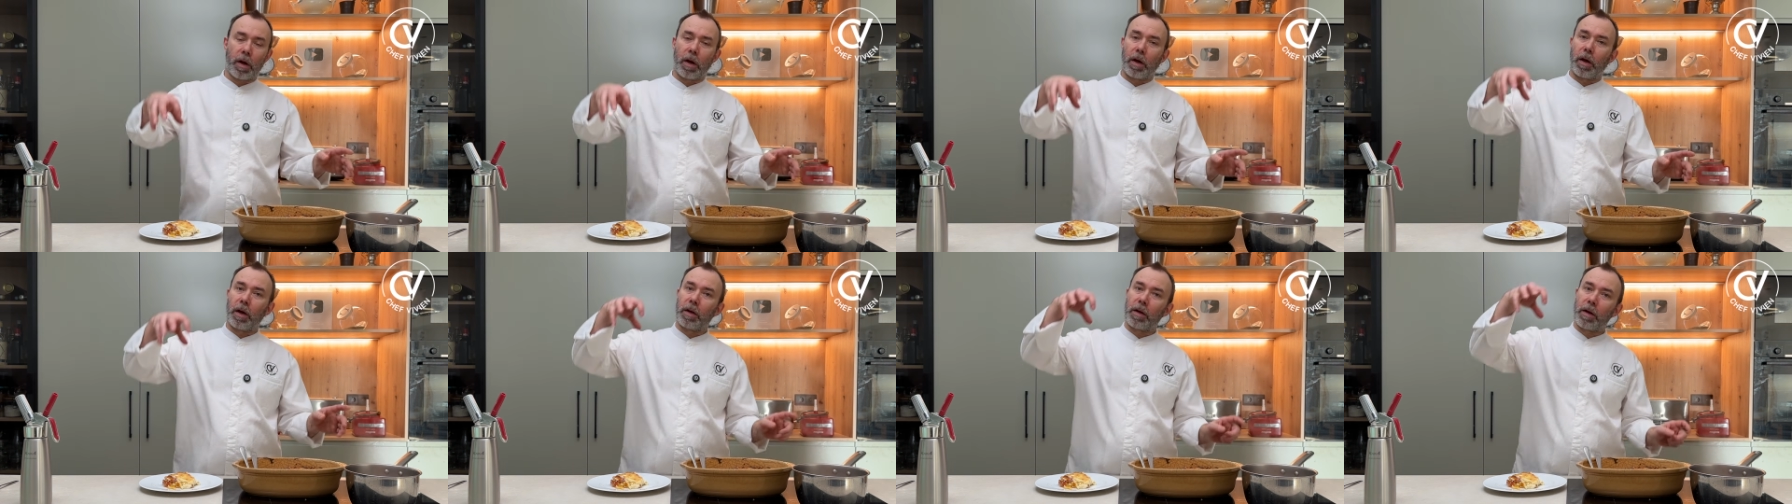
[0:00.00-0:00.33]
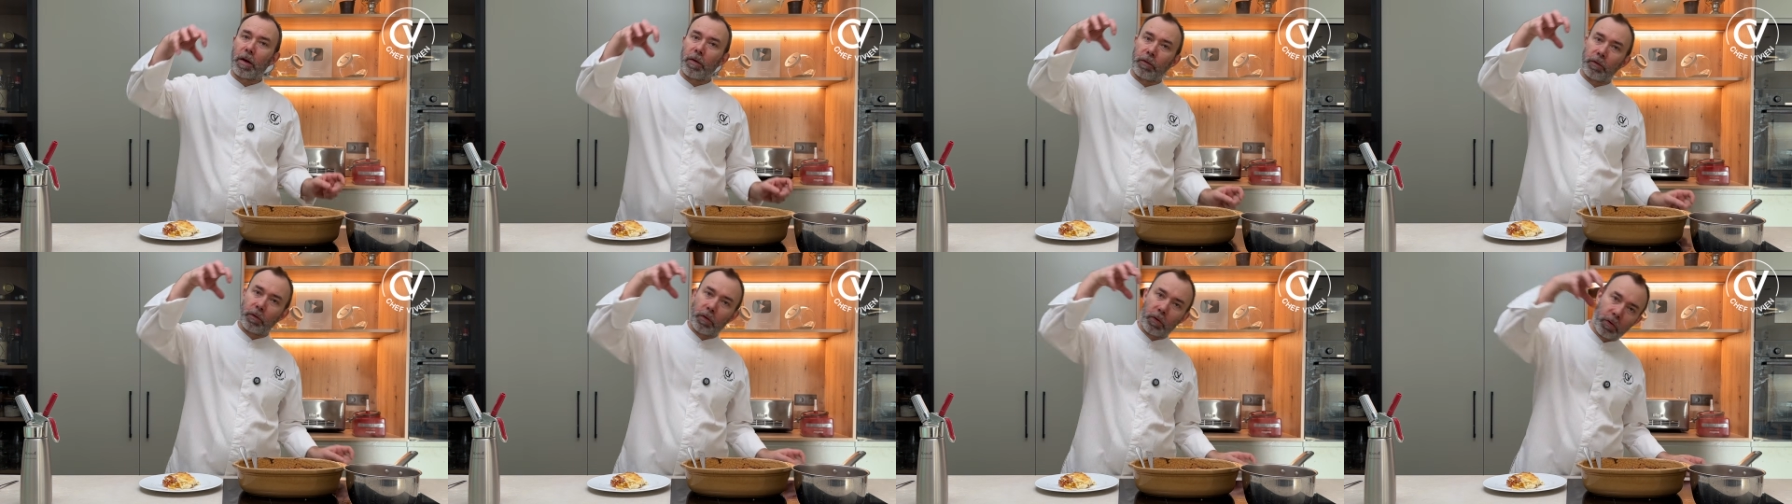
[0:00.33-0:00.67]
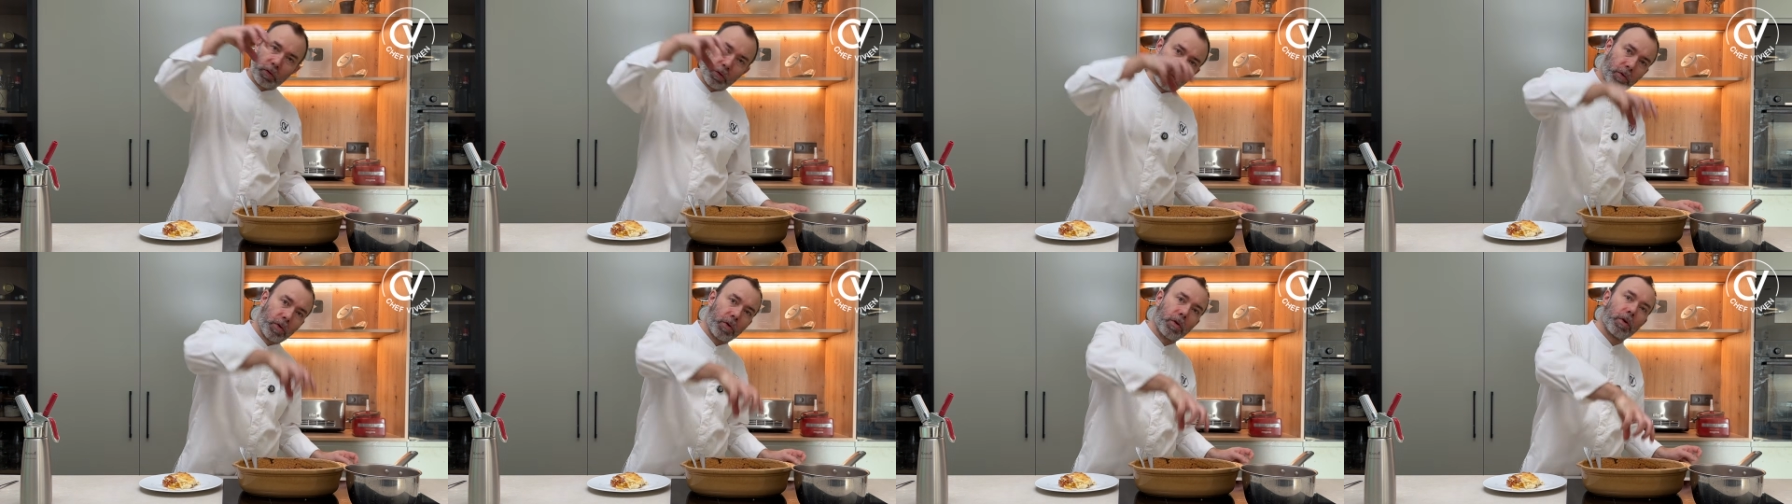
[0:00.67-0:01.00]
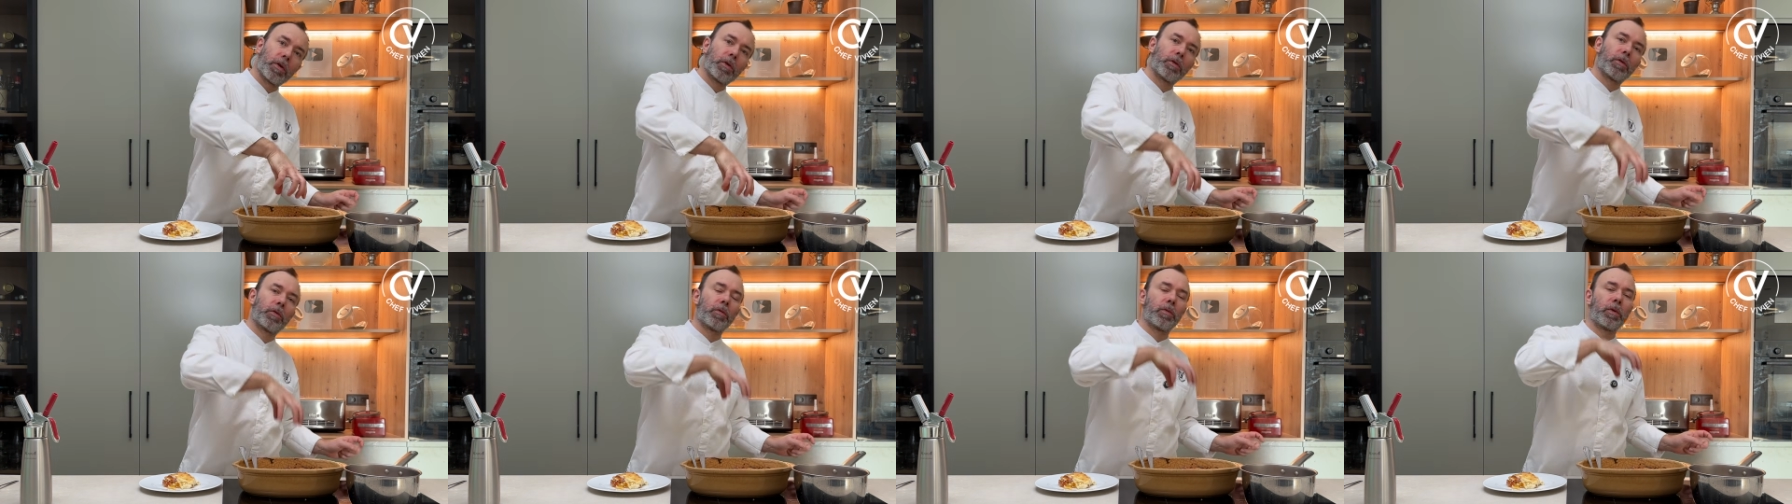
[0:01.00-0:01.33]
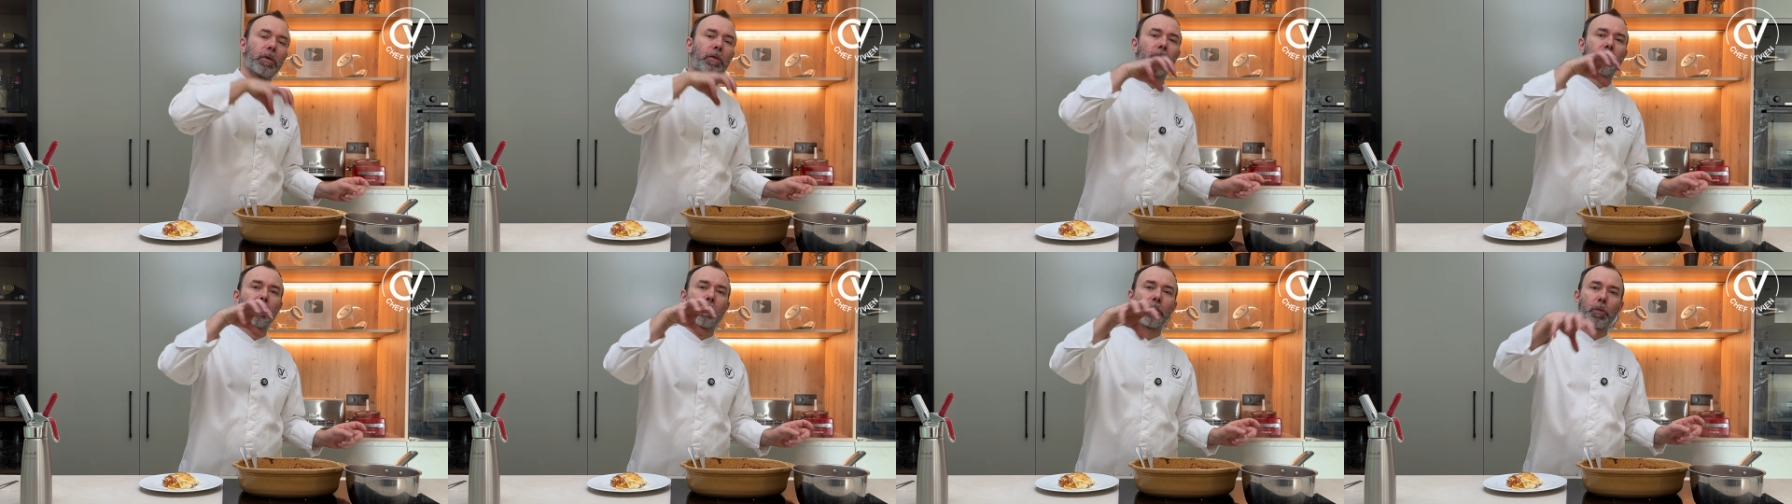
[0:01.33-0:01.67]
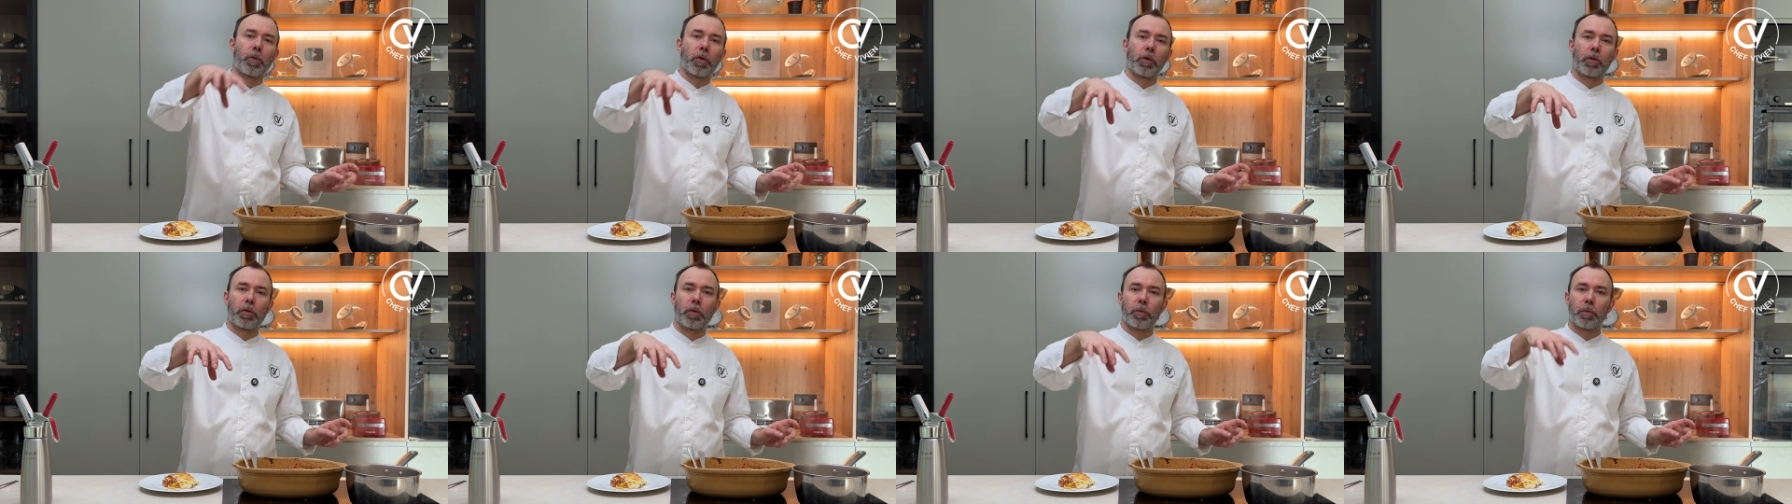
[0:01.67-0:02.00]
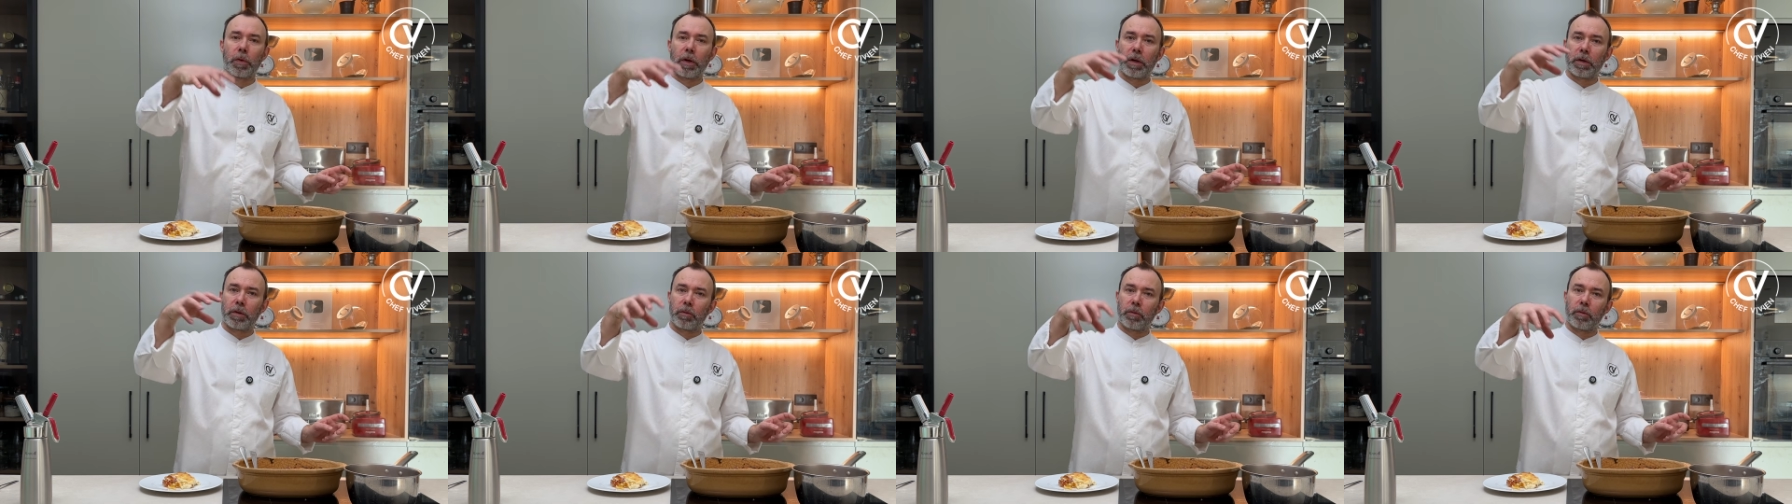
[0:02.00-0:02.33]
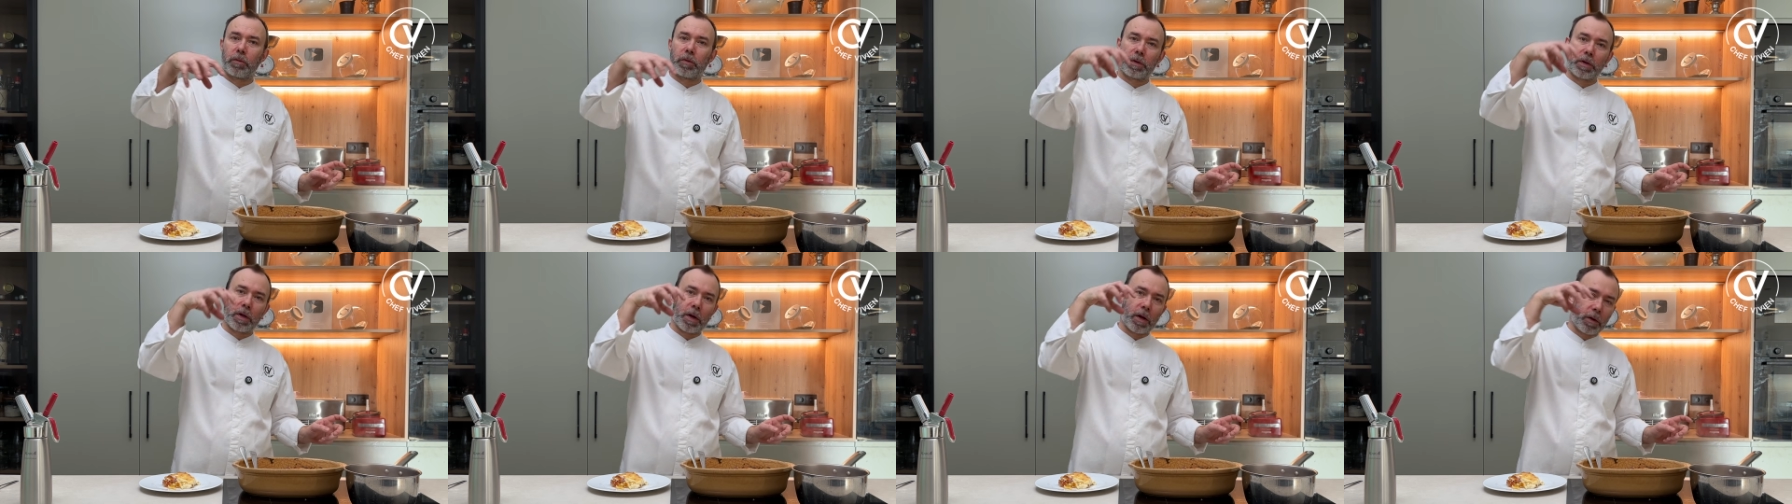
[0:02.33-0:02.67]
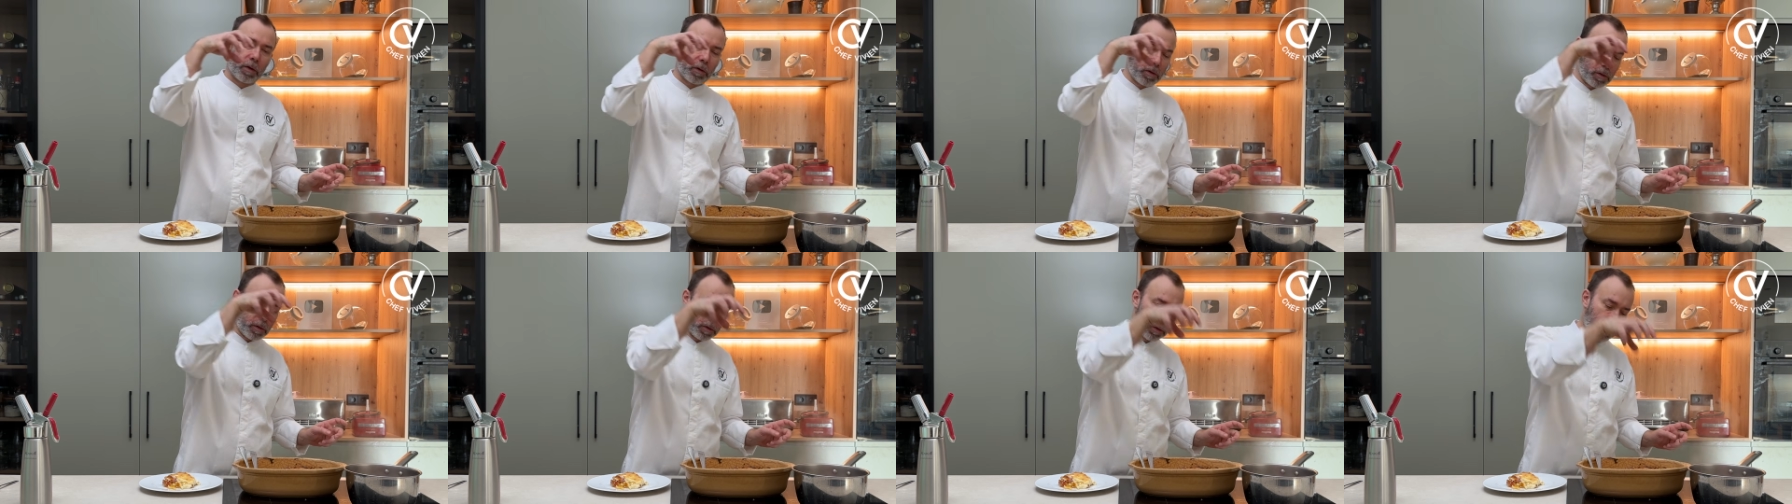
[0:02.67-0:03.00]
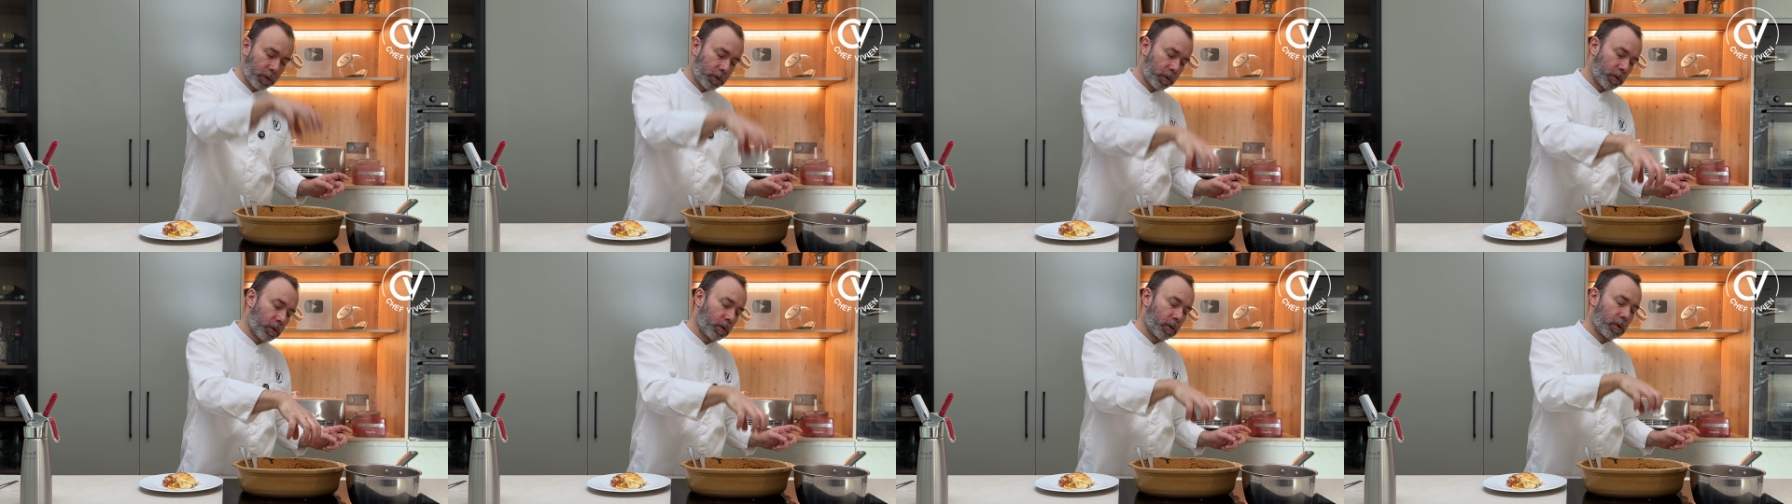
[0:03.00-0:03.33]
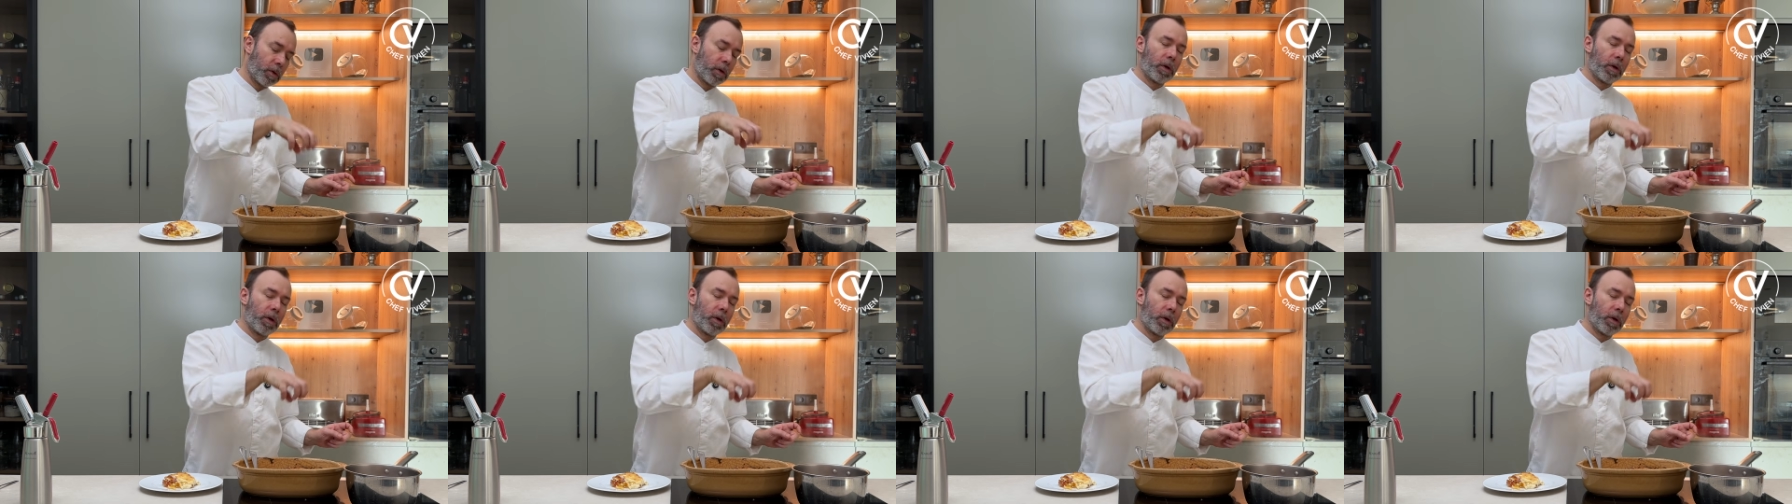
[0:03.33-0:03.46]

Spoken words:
and after you cut with emporte-pièce, with cycles,